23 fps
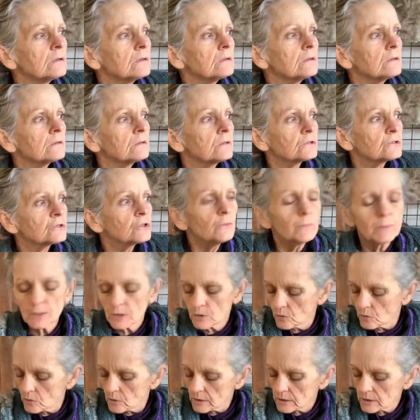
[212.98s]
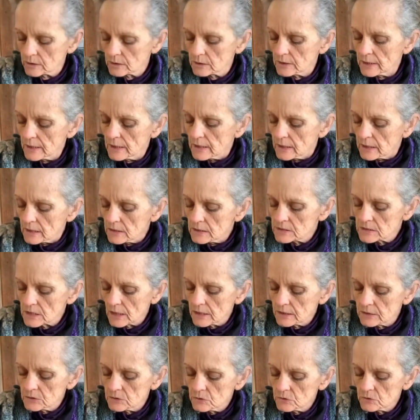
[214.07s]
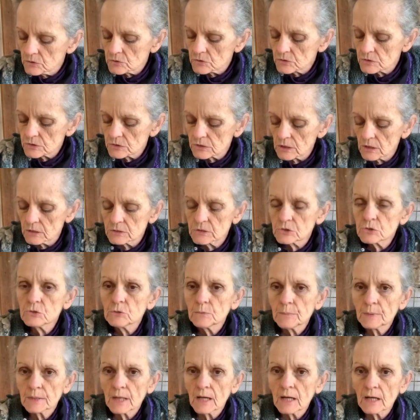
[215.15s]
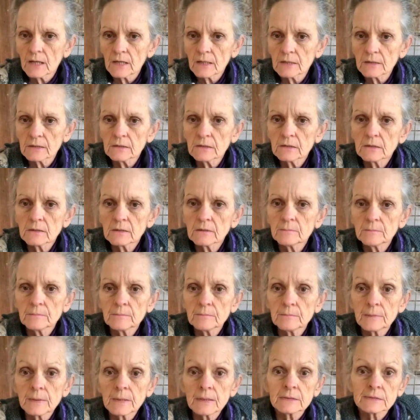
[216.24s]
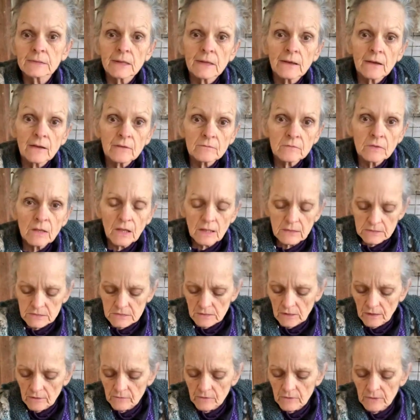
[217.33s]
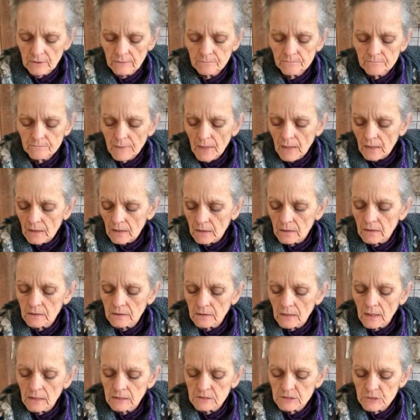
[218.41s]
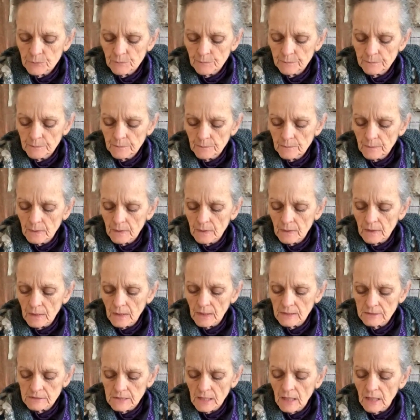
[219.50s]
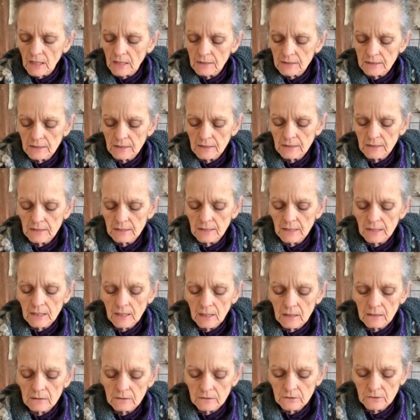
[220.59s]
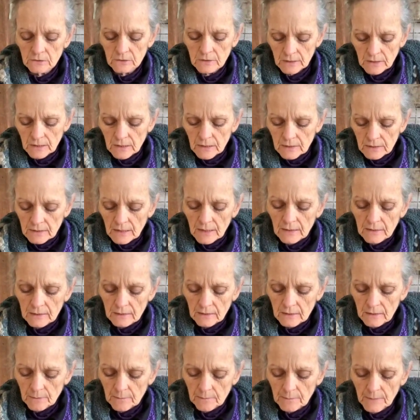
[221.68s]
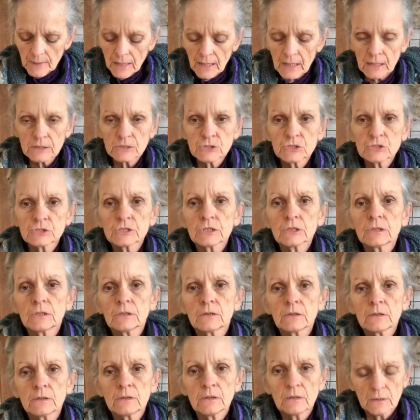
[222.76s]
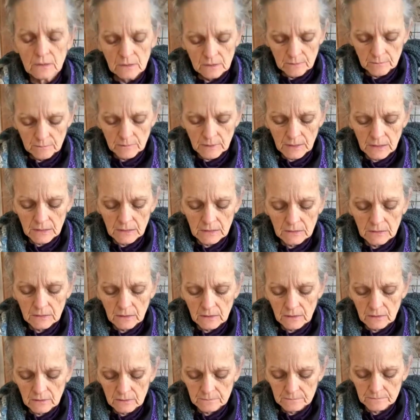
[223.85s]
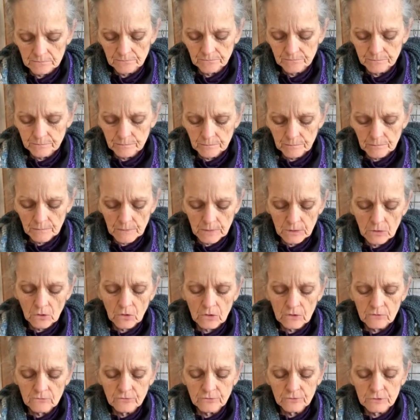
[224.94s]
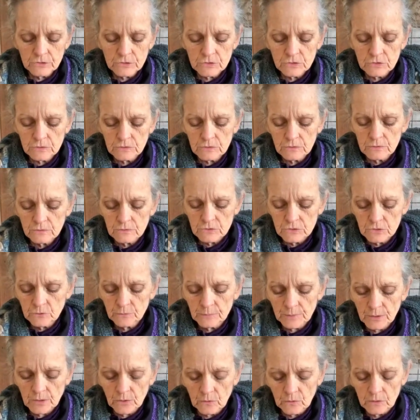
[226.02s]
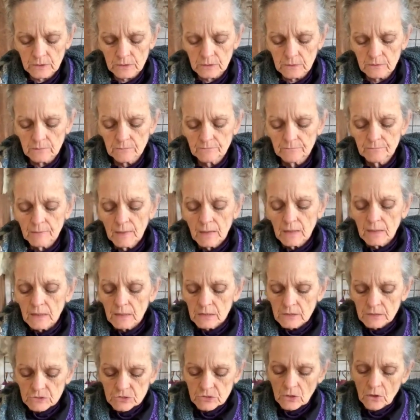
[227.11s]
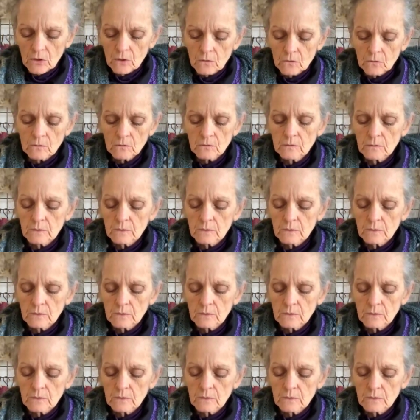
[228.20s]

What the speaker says: supercoil is I used a 2-ply because I have lots of it, and I dyed it in a color that matched my yarn for the supercoil. So